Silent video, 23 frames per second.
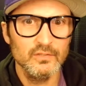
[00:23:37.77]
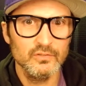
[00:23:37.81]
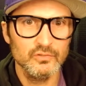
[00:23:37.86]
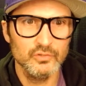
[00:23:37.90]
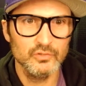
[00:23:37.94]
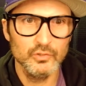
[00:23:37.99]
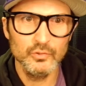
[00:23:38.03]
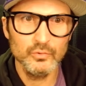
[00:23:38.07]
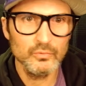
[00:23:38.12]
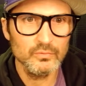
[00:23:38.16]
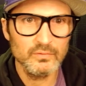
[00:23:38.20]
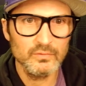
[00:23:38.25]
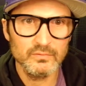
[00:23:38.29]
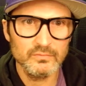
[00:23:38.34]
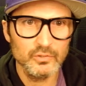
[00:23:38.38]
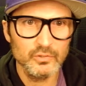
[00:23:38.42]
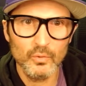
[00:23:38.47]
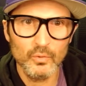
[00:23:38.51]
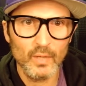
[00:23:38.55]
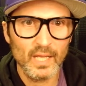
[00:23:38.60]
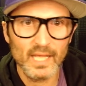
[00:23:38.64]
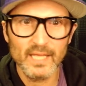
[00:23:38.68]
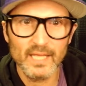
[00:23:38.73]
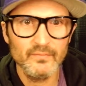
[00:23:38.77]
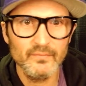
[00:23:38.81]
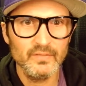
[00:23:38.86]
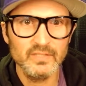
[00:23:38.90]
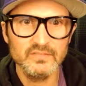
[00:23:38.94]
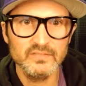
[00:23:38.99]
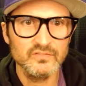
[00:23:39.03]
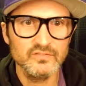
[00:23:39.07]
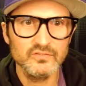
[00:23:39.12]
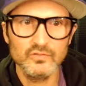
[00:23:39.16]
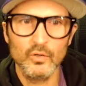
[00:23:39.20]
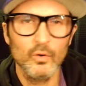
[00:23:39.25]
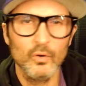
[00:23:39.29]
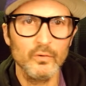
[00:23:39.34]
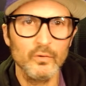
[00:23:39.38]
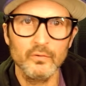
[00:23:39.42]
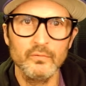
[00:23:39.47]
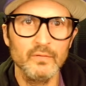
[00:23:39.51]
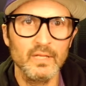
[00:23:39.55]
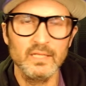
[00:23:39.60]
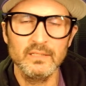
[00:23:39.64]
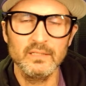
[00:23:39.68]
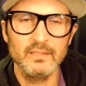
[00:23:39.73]
you don't have a
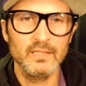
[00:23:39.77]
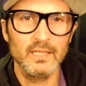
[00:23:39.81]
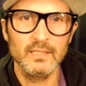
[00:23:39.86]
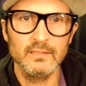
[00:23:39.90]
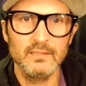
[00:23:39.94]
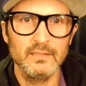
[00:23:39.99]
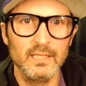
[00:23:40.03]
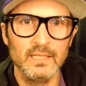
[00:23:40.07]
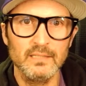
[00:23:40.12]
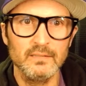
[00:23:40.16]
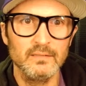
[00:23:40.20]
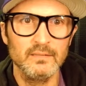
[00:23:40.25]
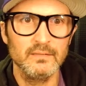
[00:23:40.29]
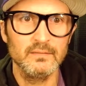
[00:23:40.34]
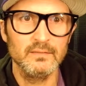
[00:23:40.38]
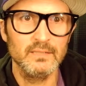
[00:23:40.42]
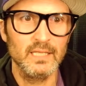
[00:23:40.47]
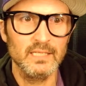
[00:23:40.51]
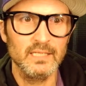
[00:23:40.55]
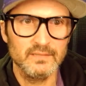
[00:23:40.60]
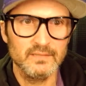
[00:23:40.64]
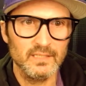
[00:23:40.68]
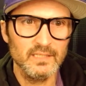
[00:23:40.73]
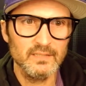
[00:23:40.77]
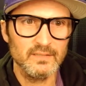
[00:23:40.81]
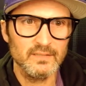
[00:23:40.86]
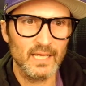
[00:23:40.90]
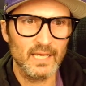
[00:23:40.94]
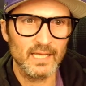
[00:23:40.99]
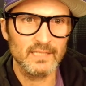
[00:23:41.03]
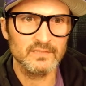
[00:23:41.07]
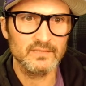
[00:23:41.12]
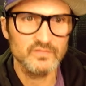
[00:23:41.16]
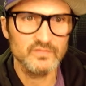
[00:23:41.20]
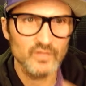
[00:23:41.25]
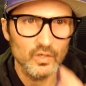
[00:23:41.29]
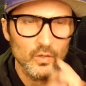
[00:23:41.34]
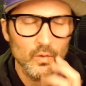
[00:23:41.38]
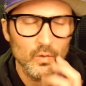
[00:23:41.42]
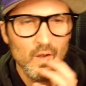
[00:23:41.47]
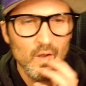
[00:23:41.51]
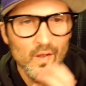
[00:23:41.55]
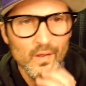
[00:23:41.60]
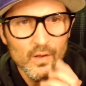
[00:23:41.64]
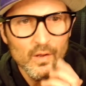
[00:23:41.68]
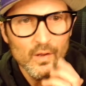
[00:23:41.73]
starter that did that.
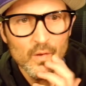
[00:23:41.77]
So